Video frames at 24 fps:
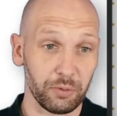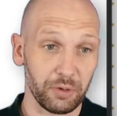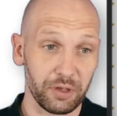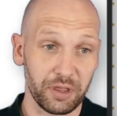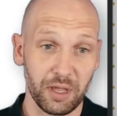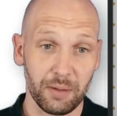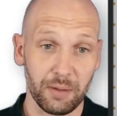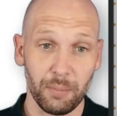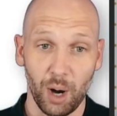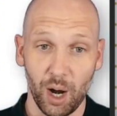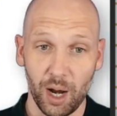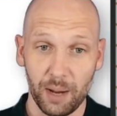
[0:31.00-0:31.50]
with
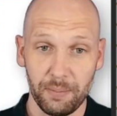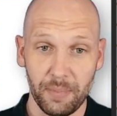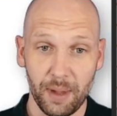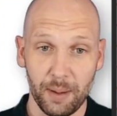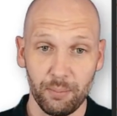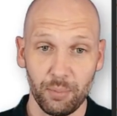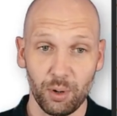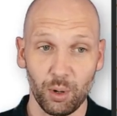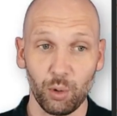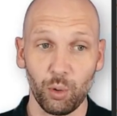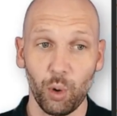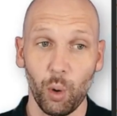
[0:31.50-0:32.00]
your My
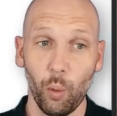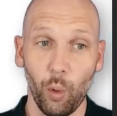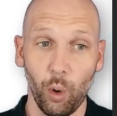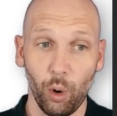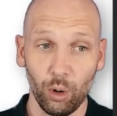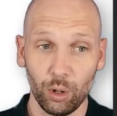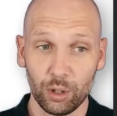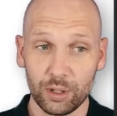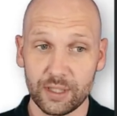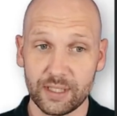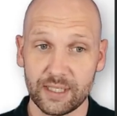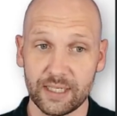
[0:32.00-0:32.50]
Member
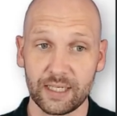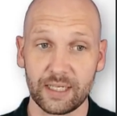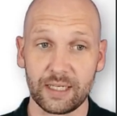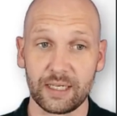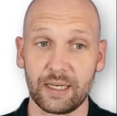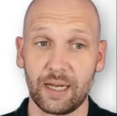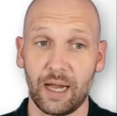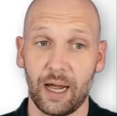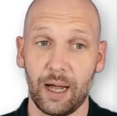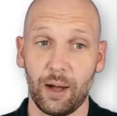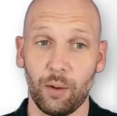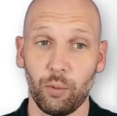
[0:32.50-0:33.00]
rewards
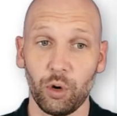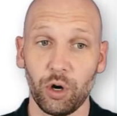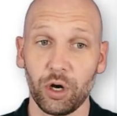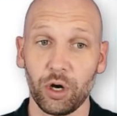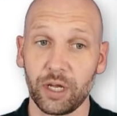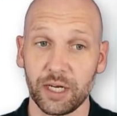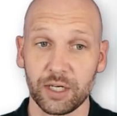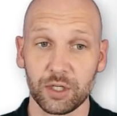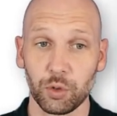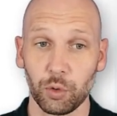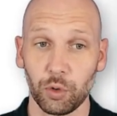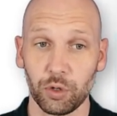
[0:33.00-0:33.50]
and
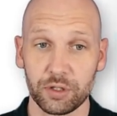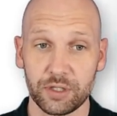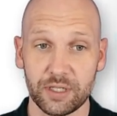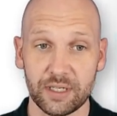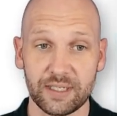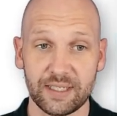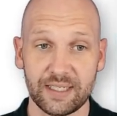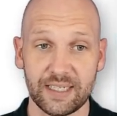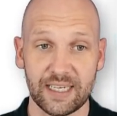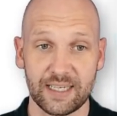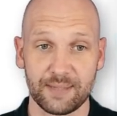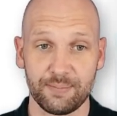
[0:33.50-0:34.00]
working towards a
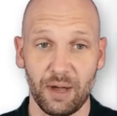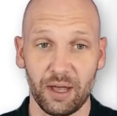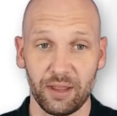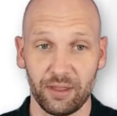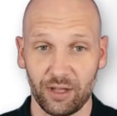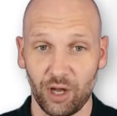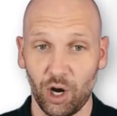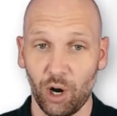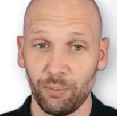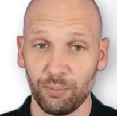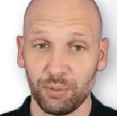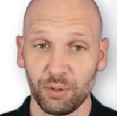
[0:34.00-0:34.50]

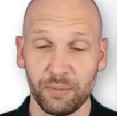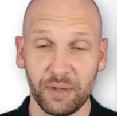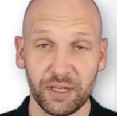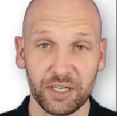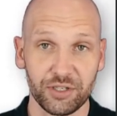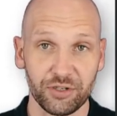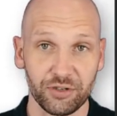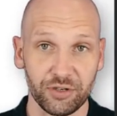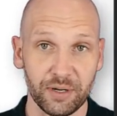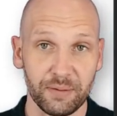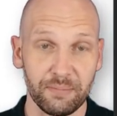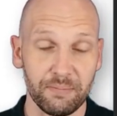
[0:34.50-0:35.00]
6-month
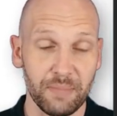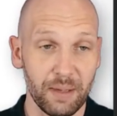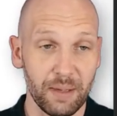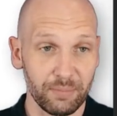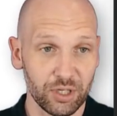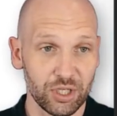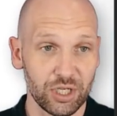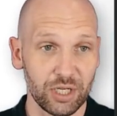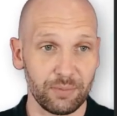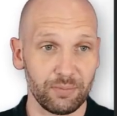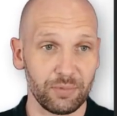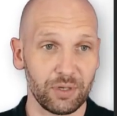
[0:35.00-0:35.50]
complimentary
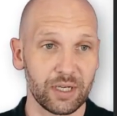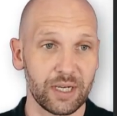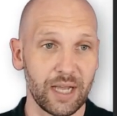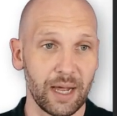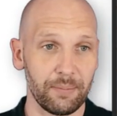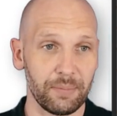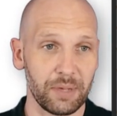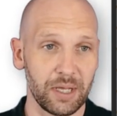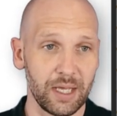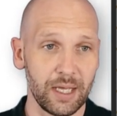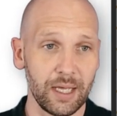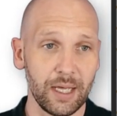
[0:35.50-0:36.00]
membership, you'd
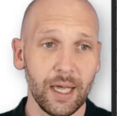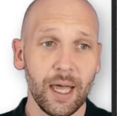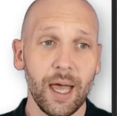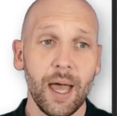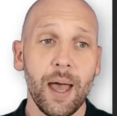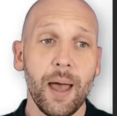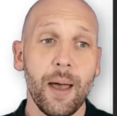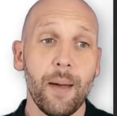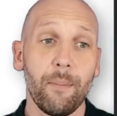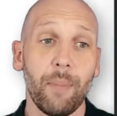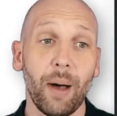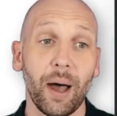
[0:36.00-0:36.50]
come here.
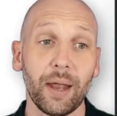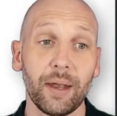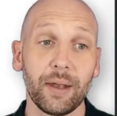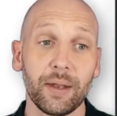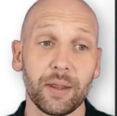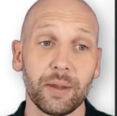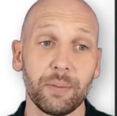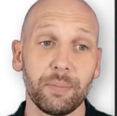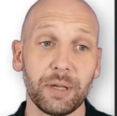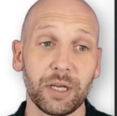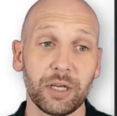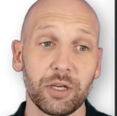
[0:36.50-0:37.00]
But
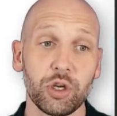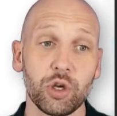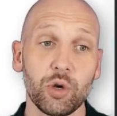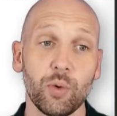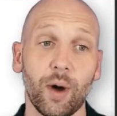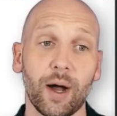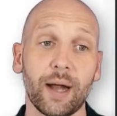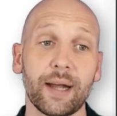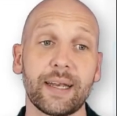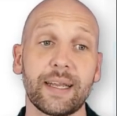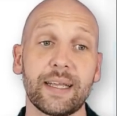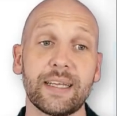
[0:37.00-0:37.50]
the big new
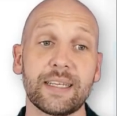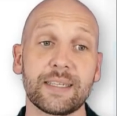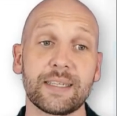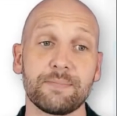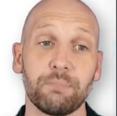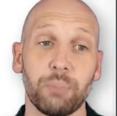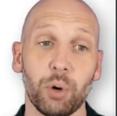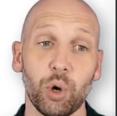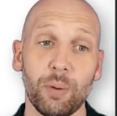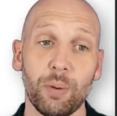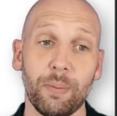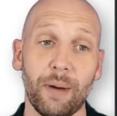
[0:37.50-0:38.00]
one is
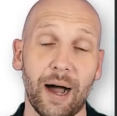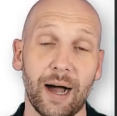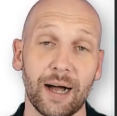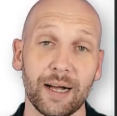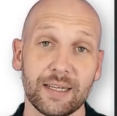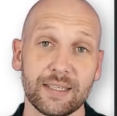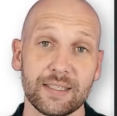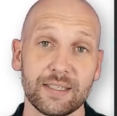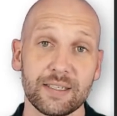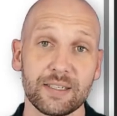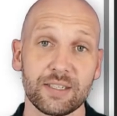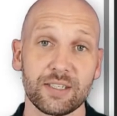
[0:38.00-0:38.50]

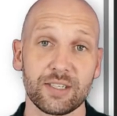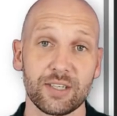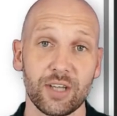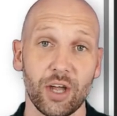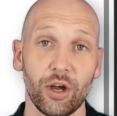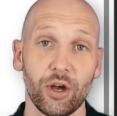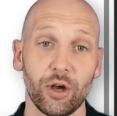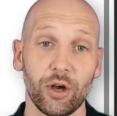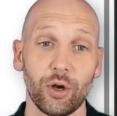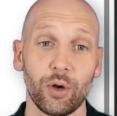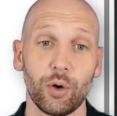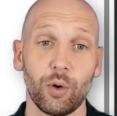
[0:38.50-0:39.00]
bookmarks.
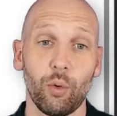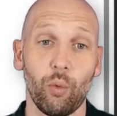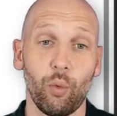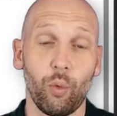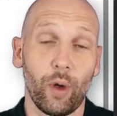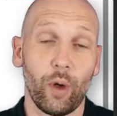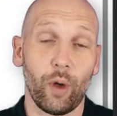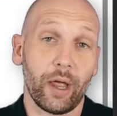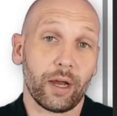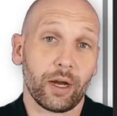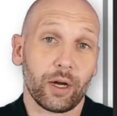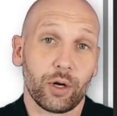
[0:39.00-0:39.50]
So
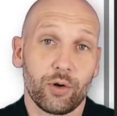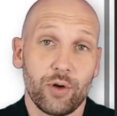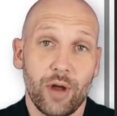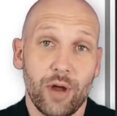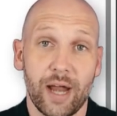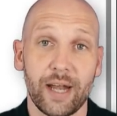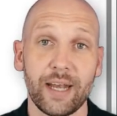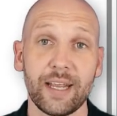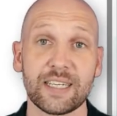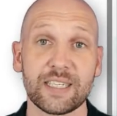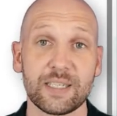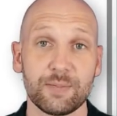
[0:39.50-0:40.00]
we're
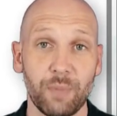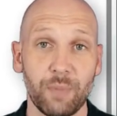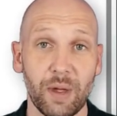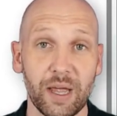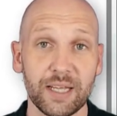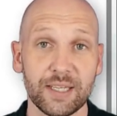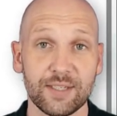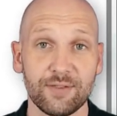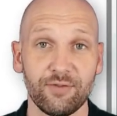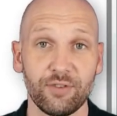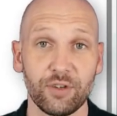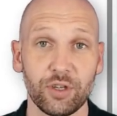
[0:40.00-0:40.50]
creating a
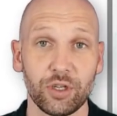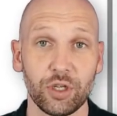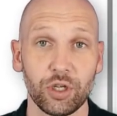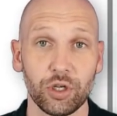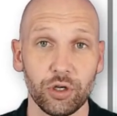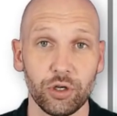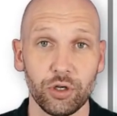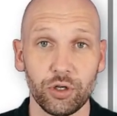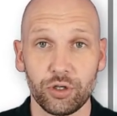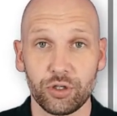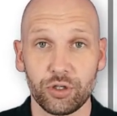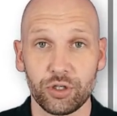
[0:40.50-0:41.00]
space for
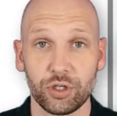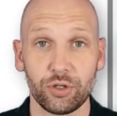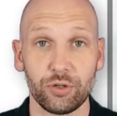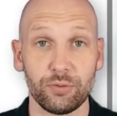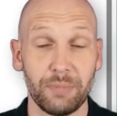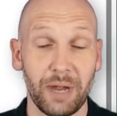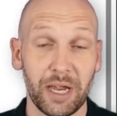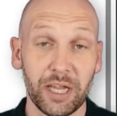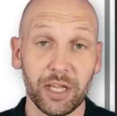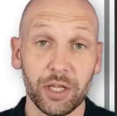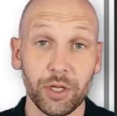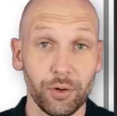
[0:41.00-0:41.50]
you to
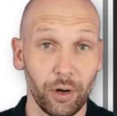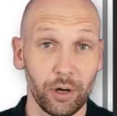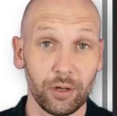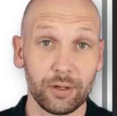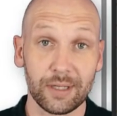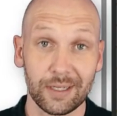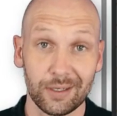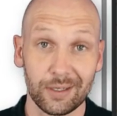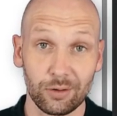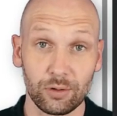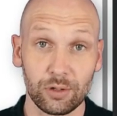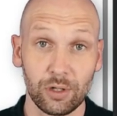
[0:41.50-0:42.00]
make your own
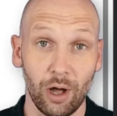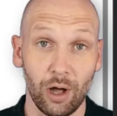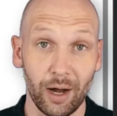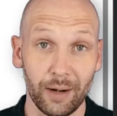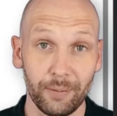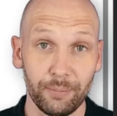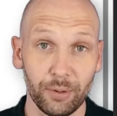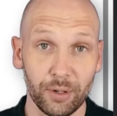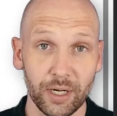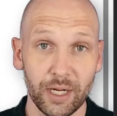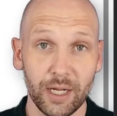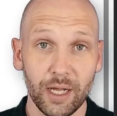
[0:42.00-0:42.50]
little
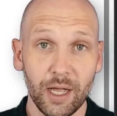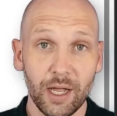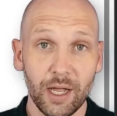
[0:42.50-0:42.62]
library